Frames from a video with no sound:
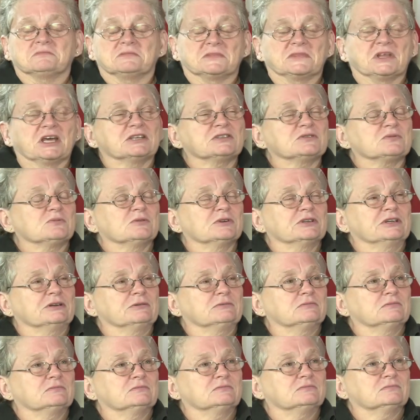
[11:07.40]
that's when it
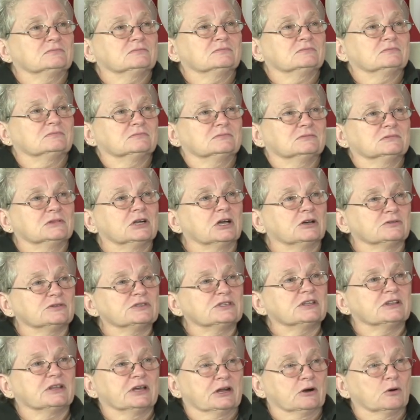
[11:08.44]
goes
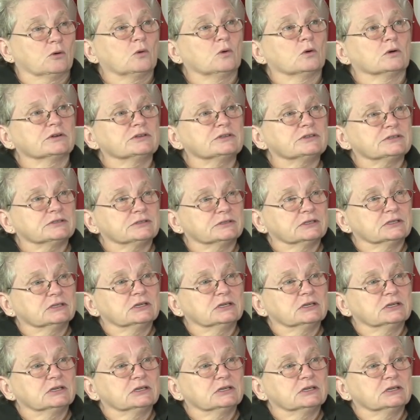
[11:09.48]
to that horse.